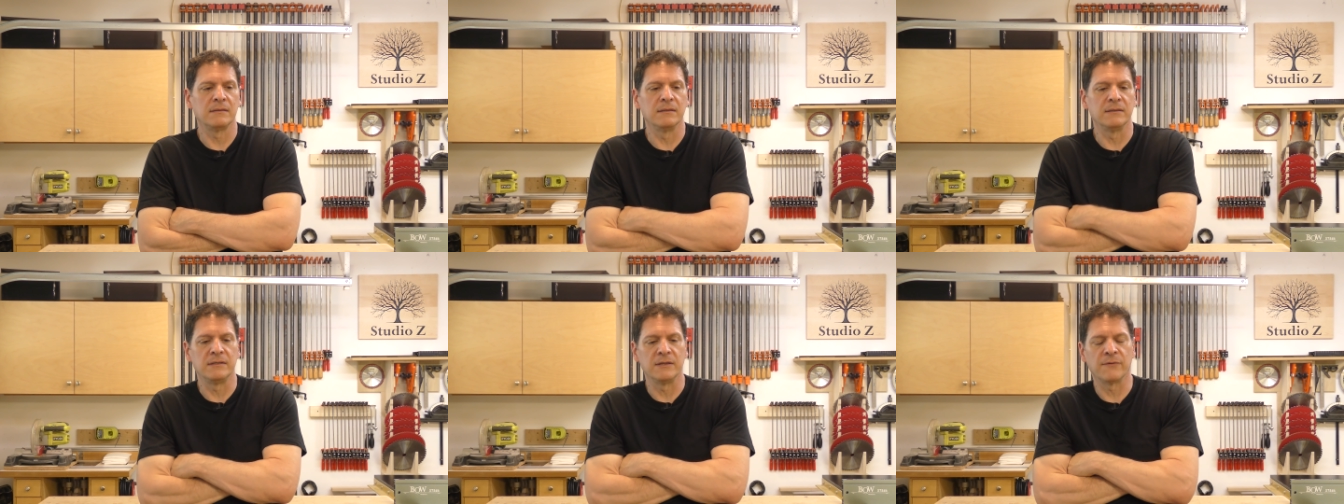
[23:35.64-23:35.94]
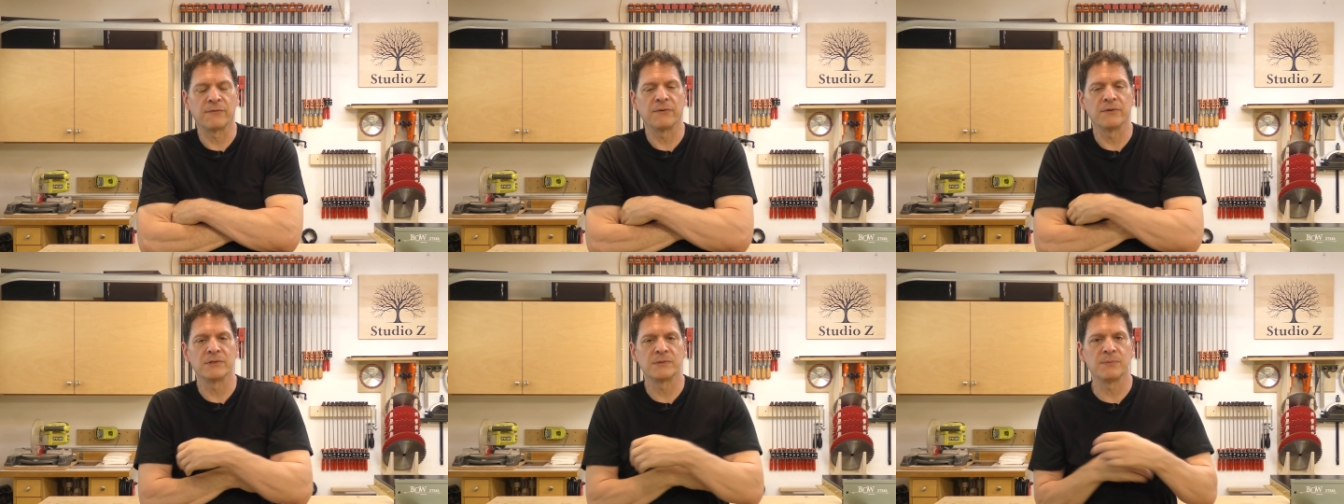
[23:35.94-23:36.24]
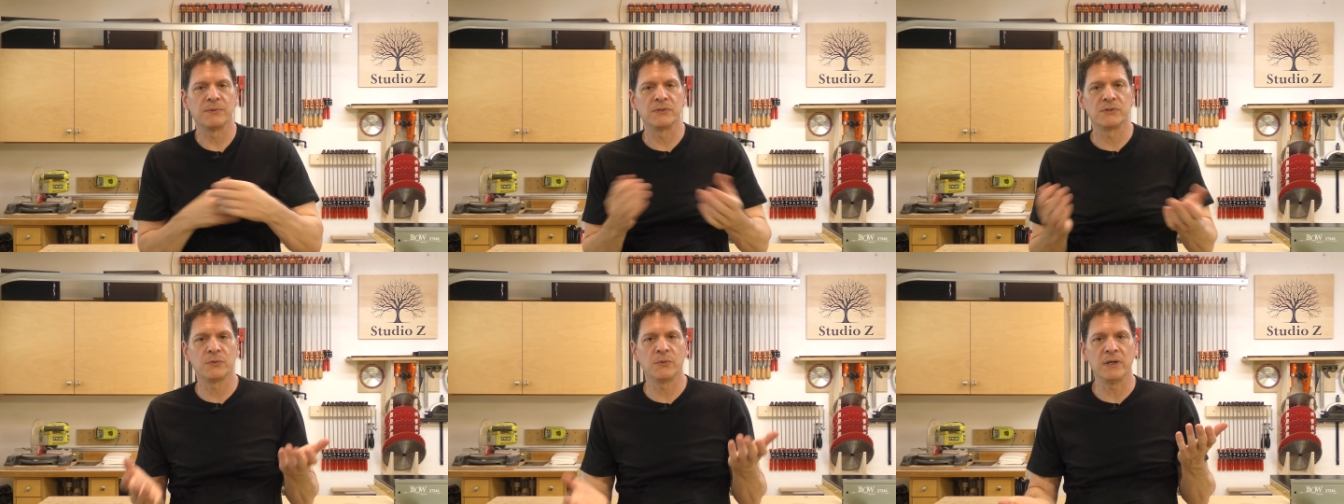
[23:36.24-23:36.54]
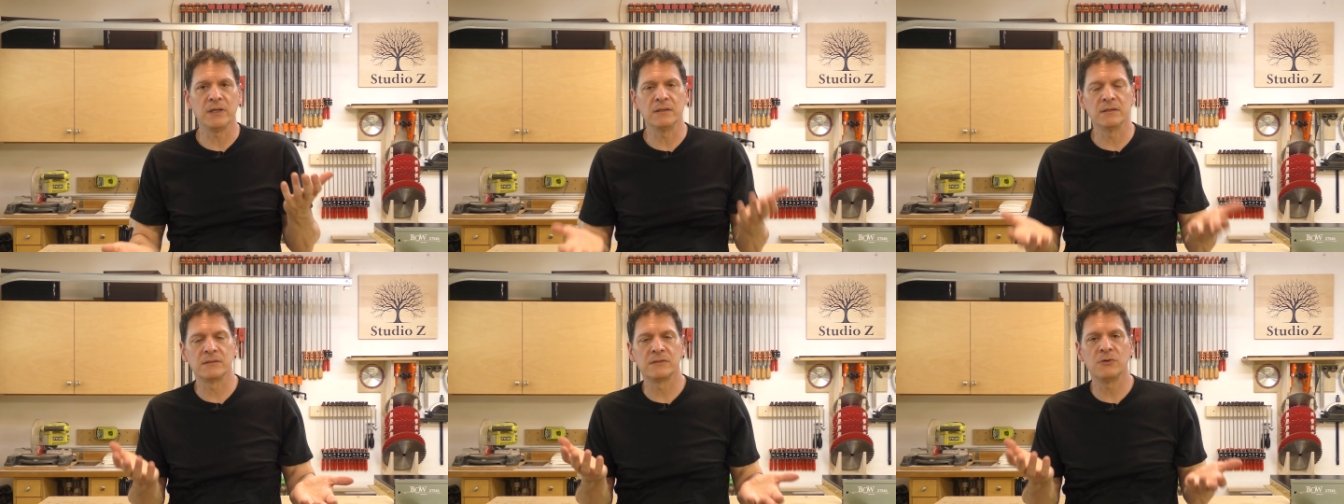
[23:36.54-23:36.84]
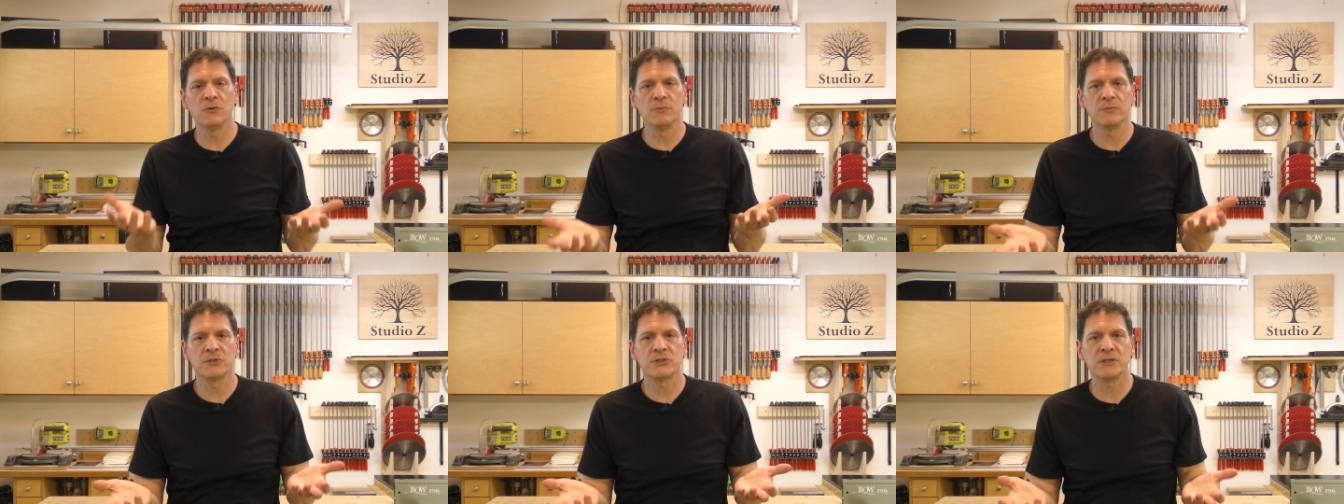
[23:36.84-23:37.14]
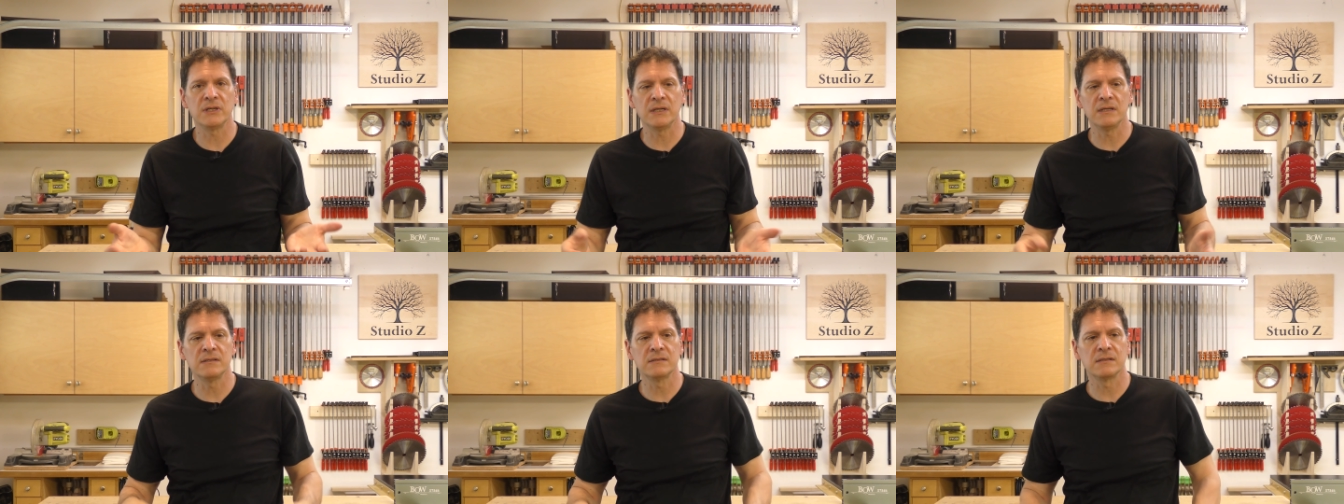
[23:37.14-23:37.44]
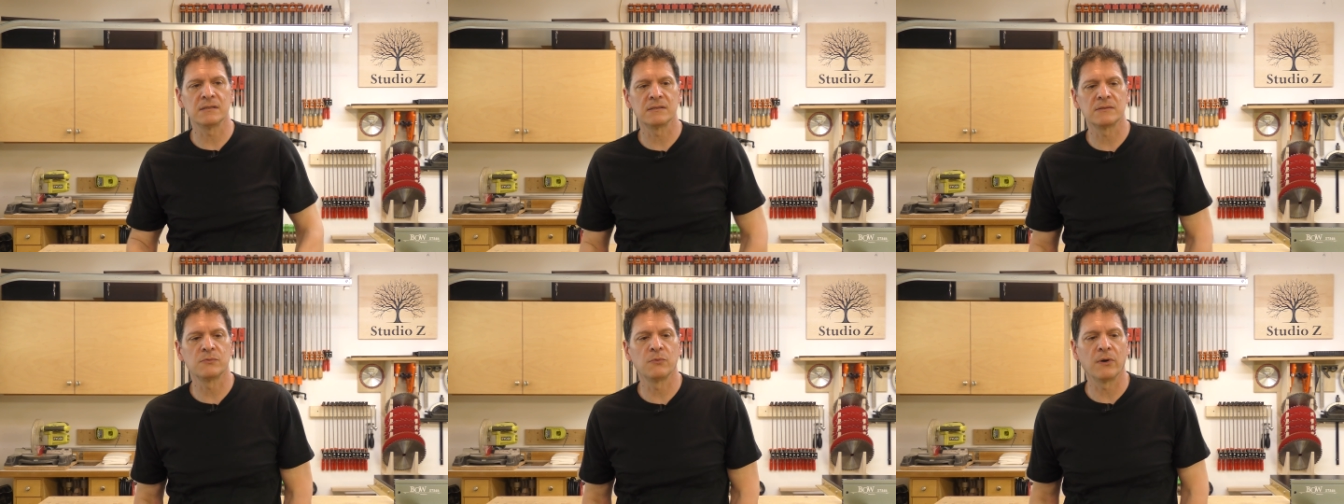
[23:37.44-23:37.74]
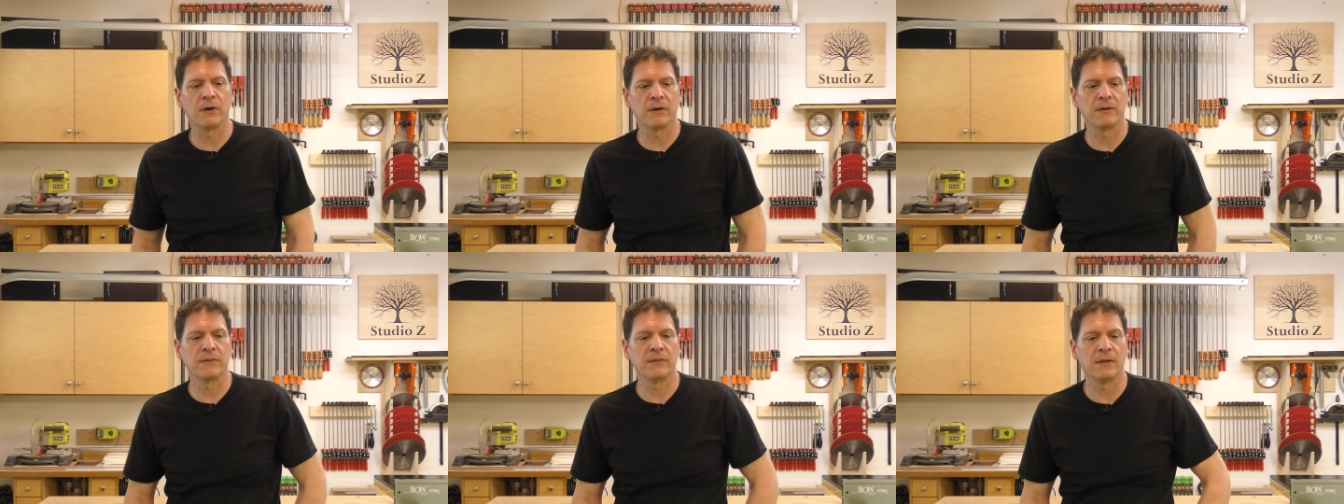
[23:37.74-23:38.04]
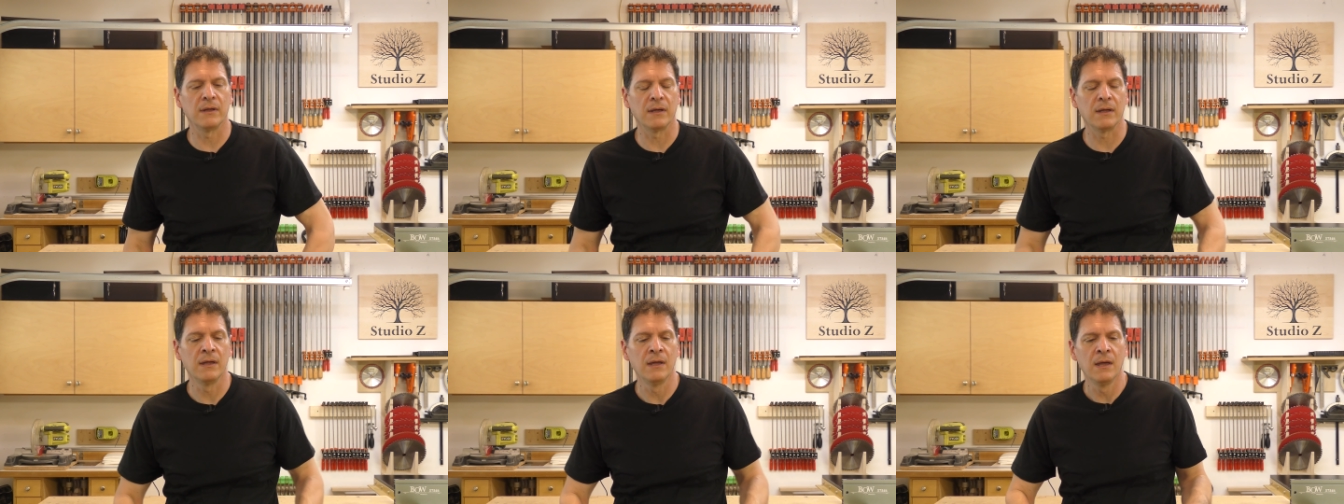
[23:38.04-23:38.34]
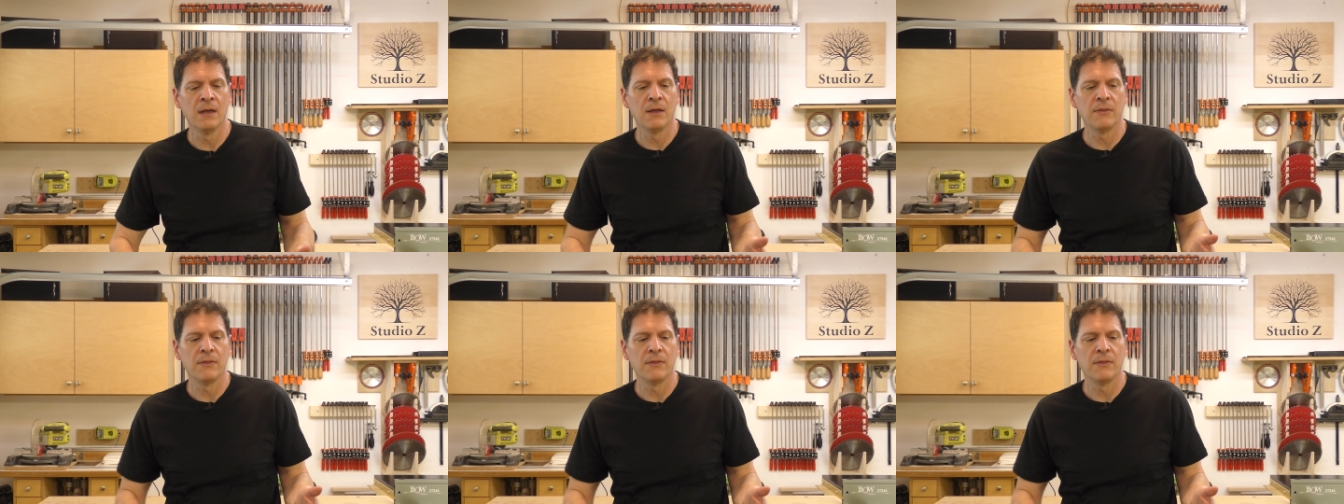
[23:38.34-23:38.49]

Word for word: the difference between the two machines is where the,